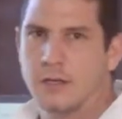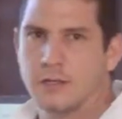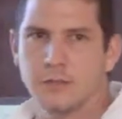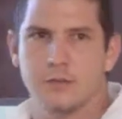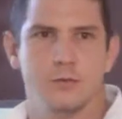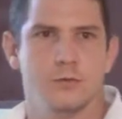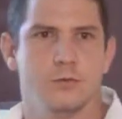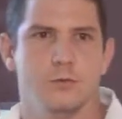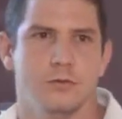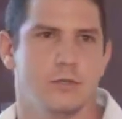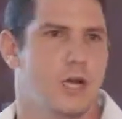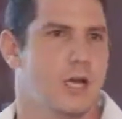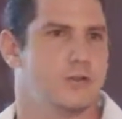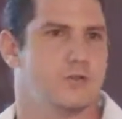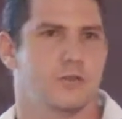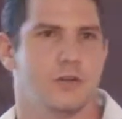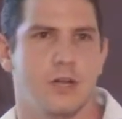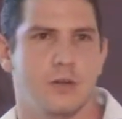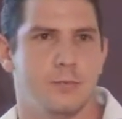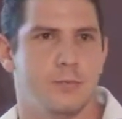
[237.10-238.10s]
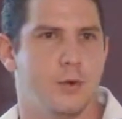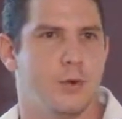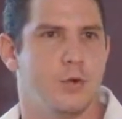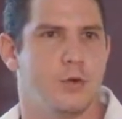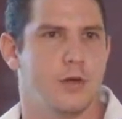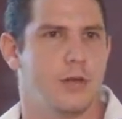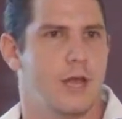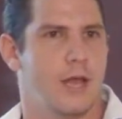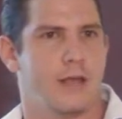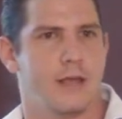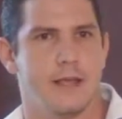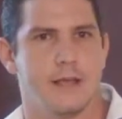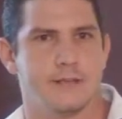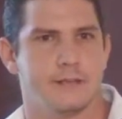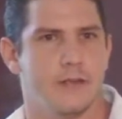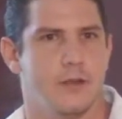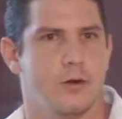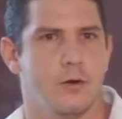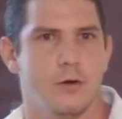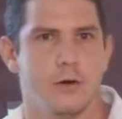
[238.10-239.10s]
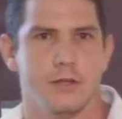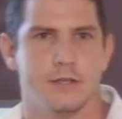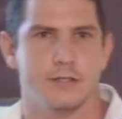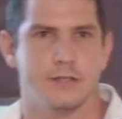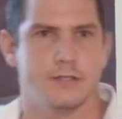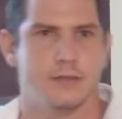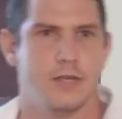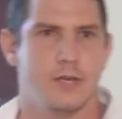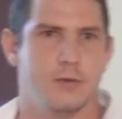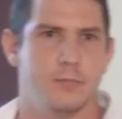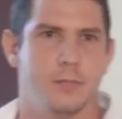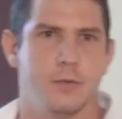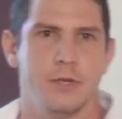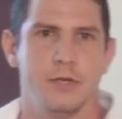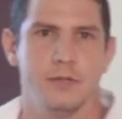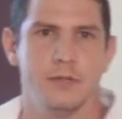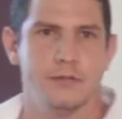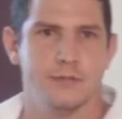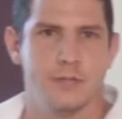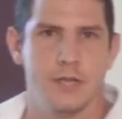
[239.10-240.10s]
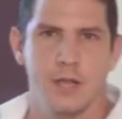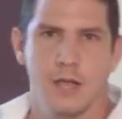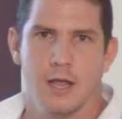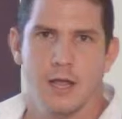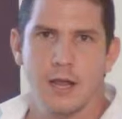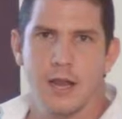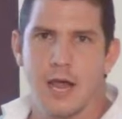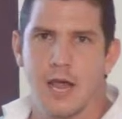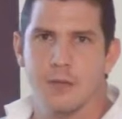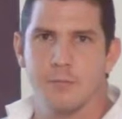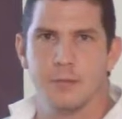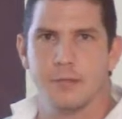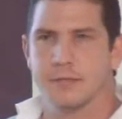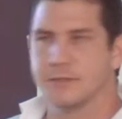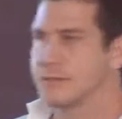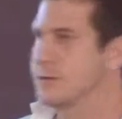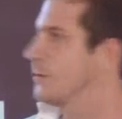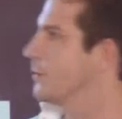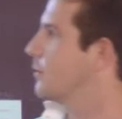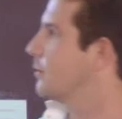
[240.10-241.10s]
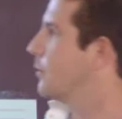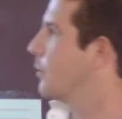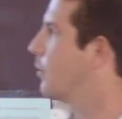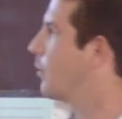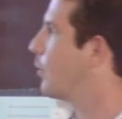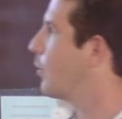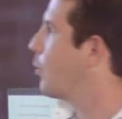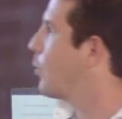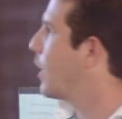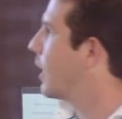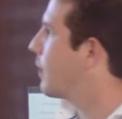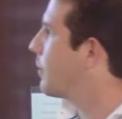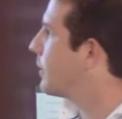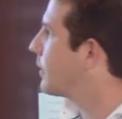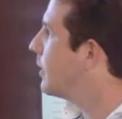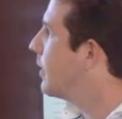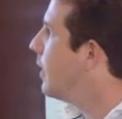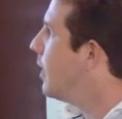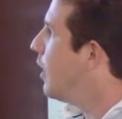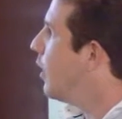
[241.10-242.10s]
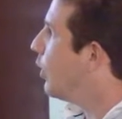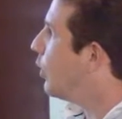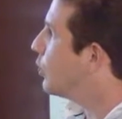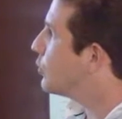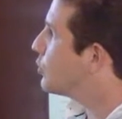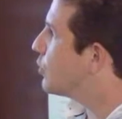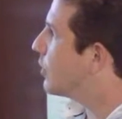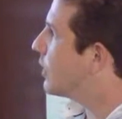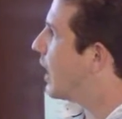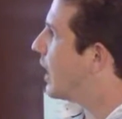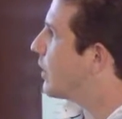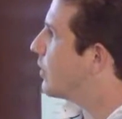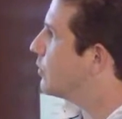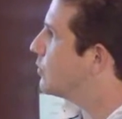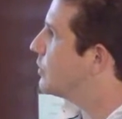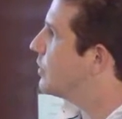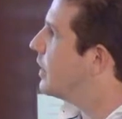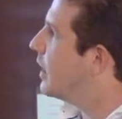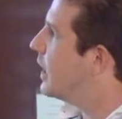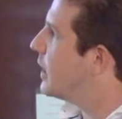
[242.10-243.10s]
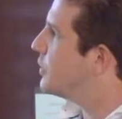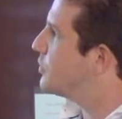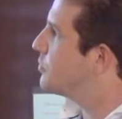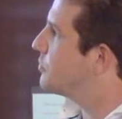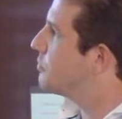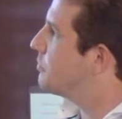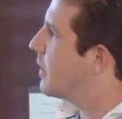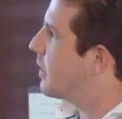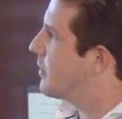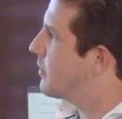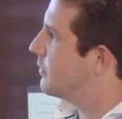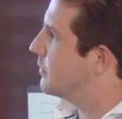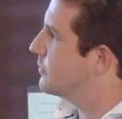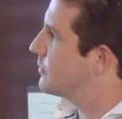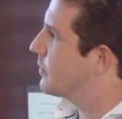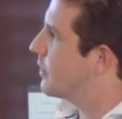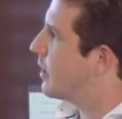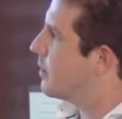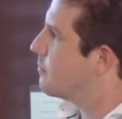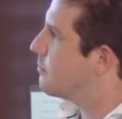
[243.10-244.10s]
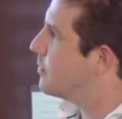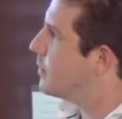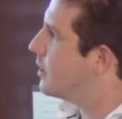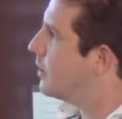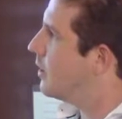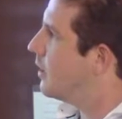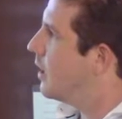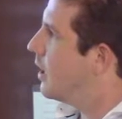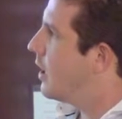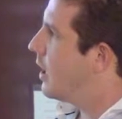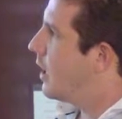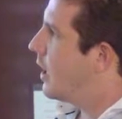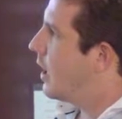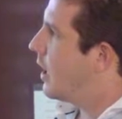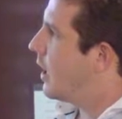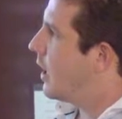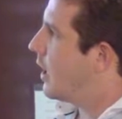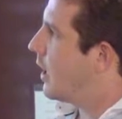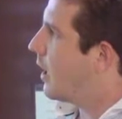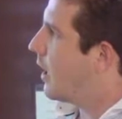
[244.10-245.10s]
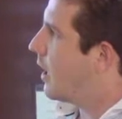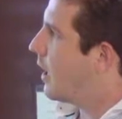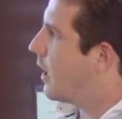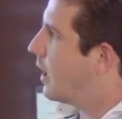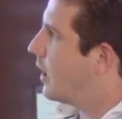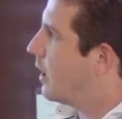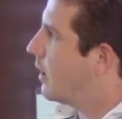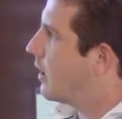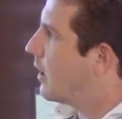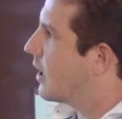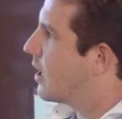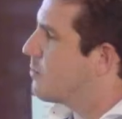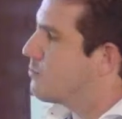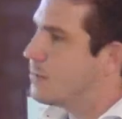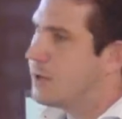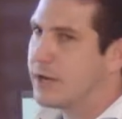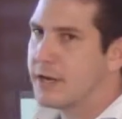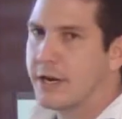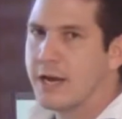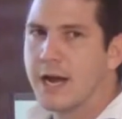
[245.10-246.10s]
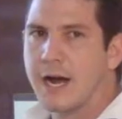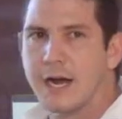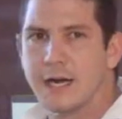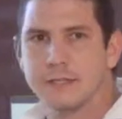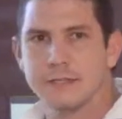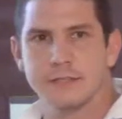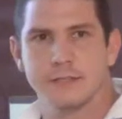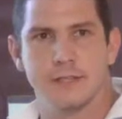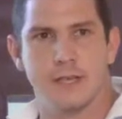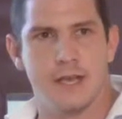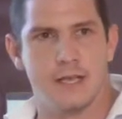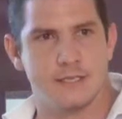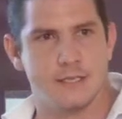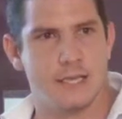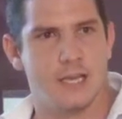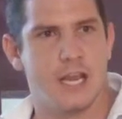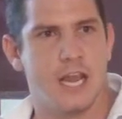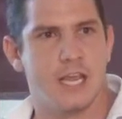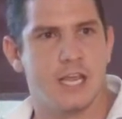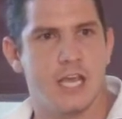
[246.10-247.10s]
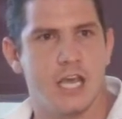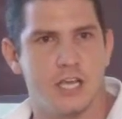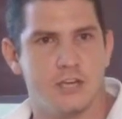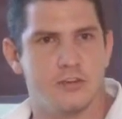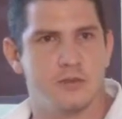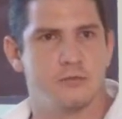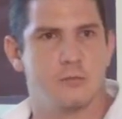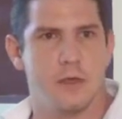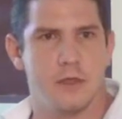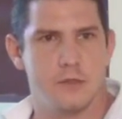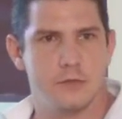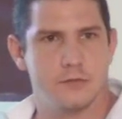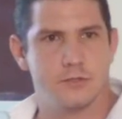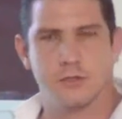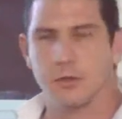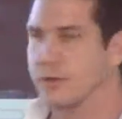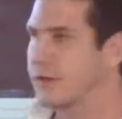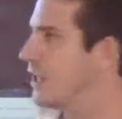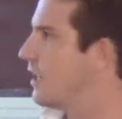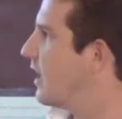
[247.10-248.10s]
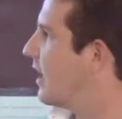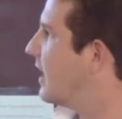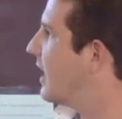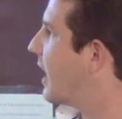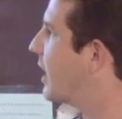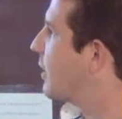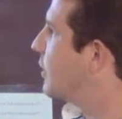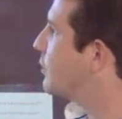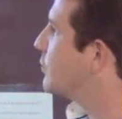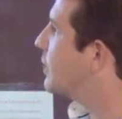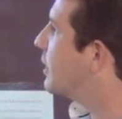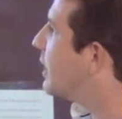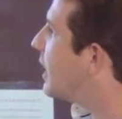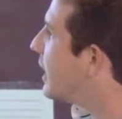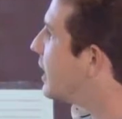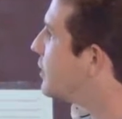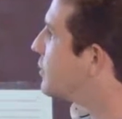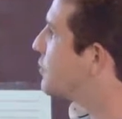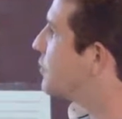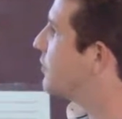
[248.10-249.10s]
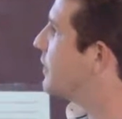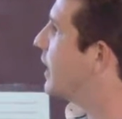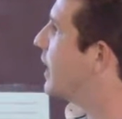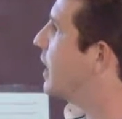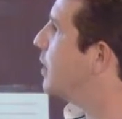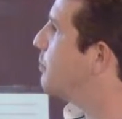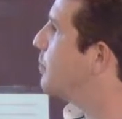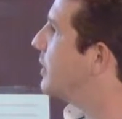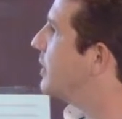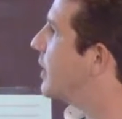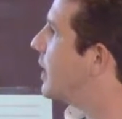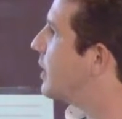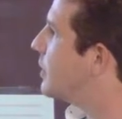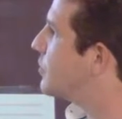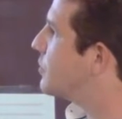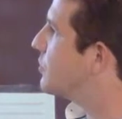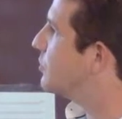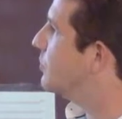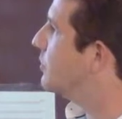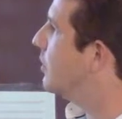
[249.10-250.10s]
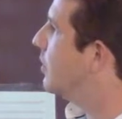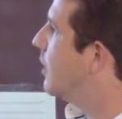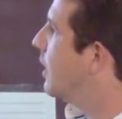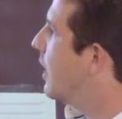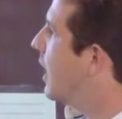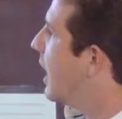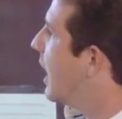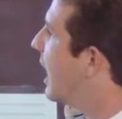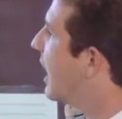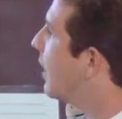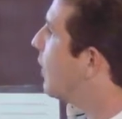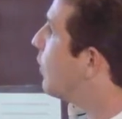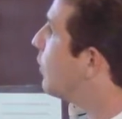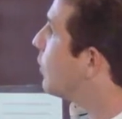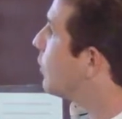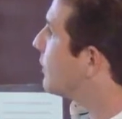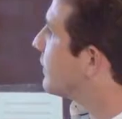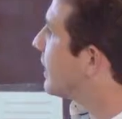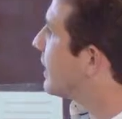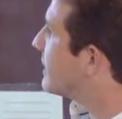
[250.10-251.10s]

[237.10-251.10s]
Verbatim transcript: to natural products like steroids, terpenes, lipids, or, or whatever. Also, glycosylation methods can be uh, can be regarded as a ligation method. So the glycosylation, the lipidation, or